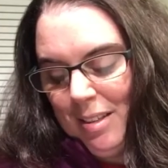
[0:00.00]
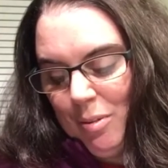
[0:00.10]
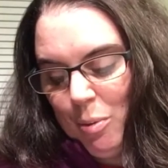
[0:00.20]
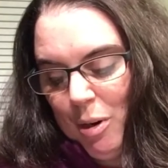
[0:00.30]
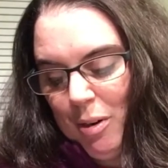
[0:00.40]

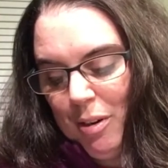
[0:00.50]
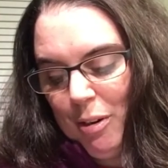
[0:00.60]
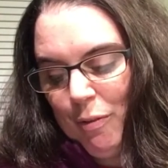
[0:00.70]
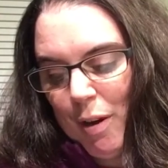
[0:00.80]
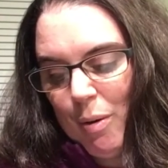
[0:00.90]
where
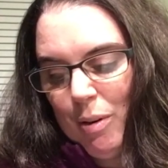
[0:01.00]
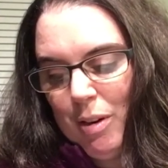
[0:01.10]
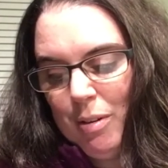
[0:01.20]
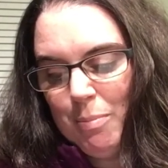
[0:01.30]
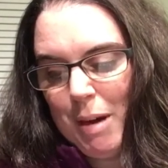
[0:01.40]
if I were
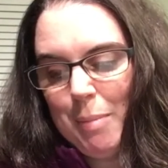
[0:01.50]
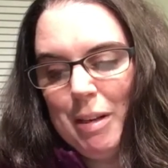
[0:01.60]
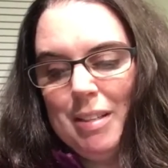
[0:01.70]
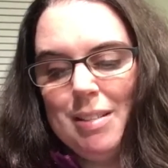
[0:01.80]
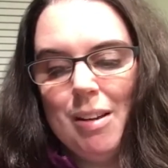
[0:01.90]
by
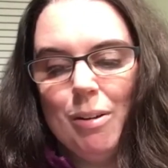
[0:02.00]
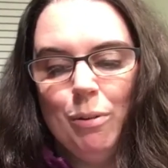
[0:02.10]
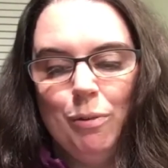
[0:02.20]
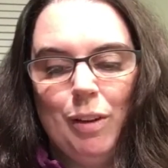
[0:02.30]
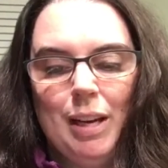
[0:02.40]

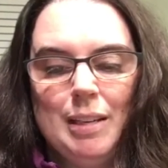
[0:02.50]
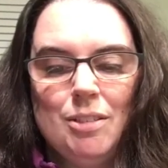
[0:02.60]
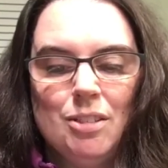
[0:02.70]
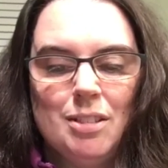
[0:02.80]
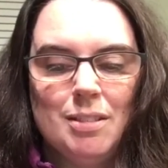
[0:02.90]
myself, I
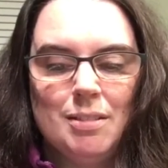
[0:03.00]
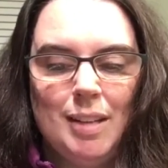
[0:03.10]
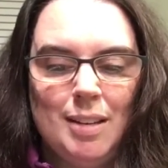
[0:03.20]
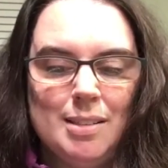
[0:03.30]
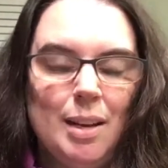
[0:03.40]
just
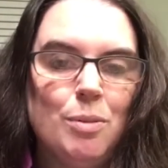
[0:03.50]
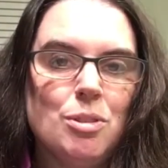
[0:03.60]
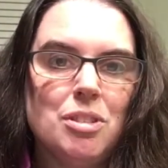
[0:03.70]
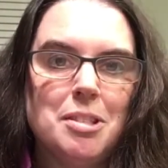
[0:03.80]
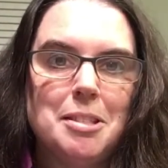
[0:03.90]
guess I would
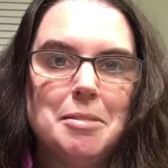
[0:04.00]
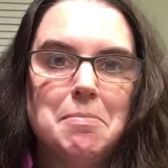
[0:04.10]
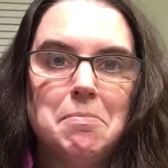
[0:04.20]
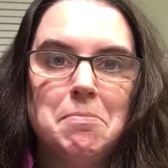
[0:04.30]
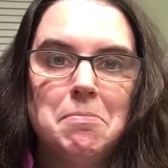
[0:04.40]
just,
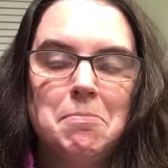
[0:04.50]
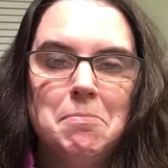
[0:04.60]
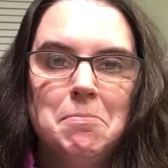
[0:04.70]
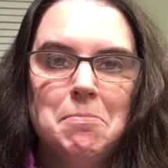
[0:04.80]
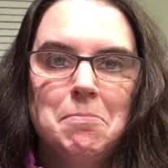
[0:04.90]

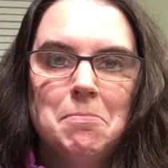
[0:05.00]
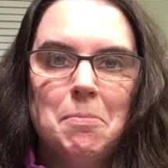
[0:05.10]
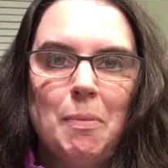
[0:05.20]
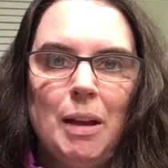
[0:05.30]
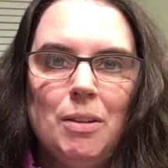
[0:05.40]

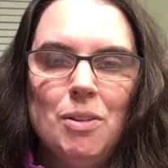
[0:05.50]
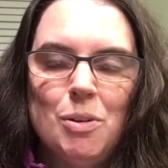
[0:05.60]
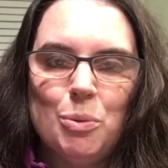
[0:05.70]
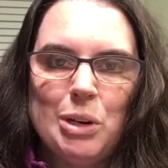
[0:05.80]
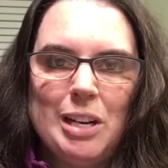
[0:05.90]
I don't know,
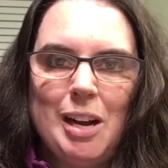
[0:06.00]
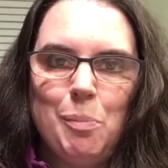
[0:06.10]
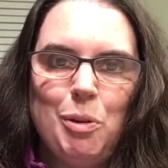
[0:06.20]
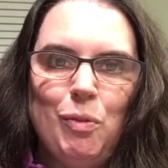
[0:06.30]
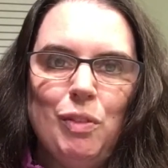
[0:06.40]
would I not
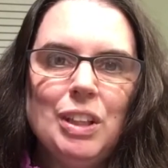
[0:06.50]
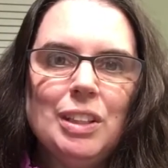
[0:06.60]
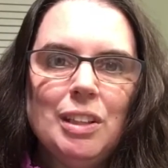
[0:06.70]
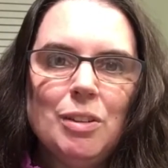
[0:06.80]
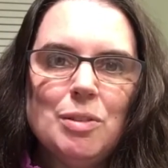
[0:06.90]
be
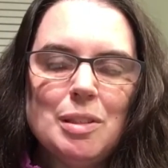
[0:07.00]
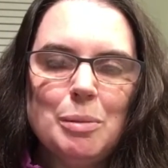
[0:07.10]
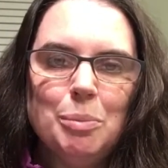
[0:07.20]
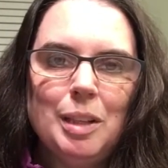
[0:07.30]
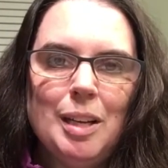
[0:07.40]
feeling those
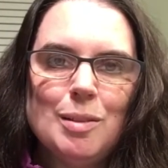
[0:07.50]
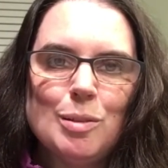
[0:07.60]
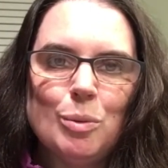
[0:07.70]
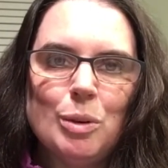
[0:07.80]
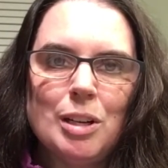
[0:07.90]
complaints,
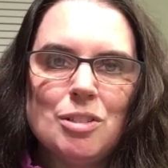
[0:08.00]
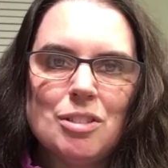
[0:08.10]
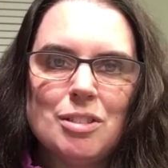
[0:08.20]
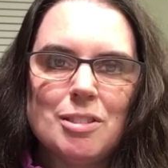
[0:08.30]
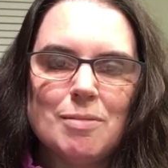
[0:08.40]
or would I
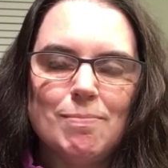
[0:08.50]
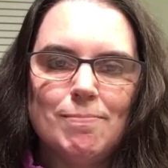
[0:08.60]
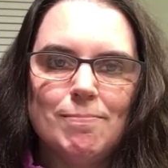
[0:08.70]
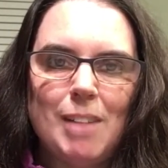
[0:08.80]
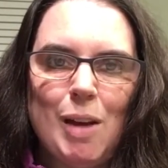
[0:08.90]
just
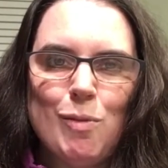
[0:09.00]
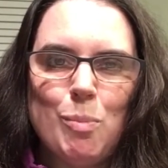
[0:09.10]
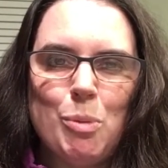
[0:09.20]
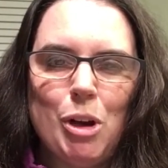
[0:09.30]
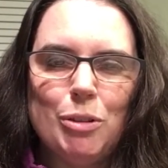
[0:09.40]
have
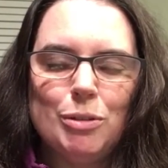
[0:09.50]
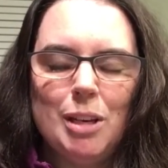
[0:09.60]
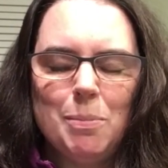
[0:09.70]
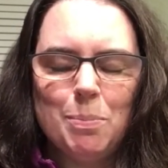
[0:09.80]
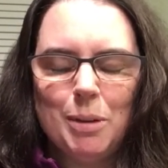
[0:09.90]
them bottled
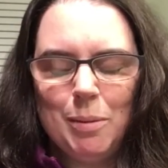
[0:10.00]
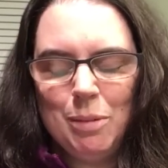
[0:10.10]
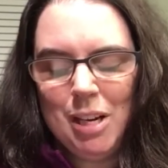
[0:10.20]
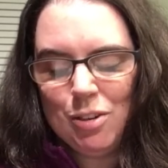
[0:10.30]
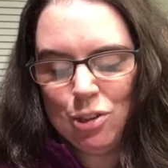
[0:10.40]
up? I'm
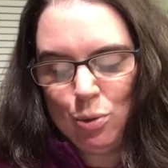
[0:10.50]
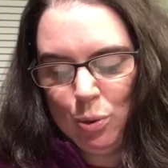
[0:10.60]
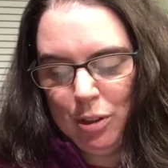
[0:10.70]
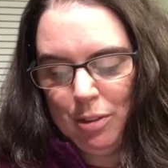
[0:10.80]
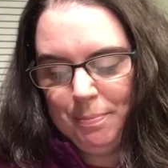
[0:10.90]
not
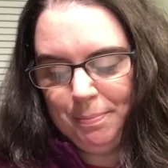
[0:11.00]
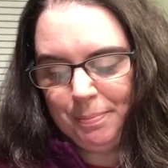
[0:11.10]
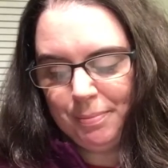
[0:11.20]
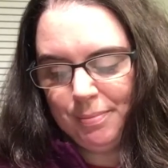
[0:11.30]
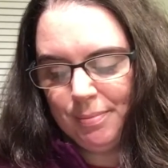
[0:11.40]
sure.
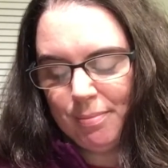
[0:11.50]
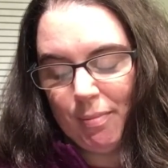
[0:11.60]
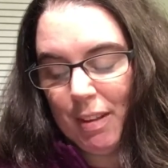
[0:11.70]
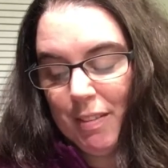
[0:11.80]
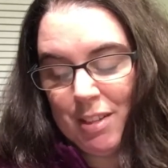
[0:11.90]

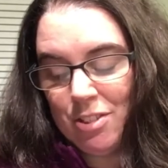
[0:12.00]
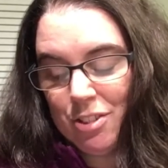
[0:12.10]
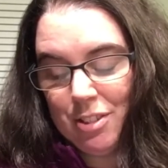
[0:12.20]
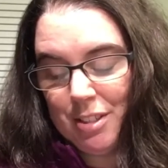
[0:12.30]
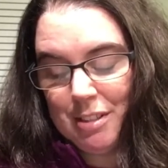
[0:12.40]
That's
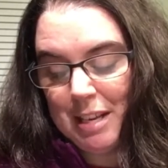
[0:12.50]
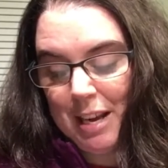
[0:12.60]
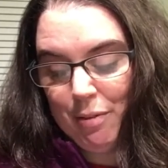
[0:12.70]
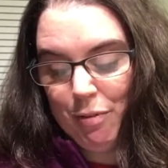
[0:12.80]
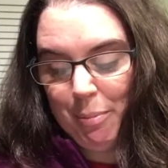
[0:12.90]
just an
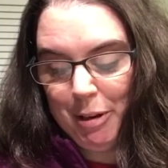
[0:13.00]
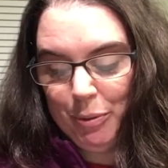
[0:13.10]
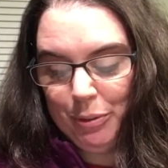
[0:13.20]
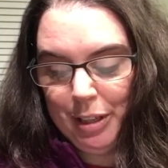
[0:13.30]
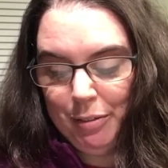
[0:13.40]
aside from my
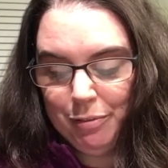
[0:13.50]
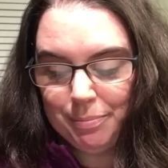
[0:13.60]
own life.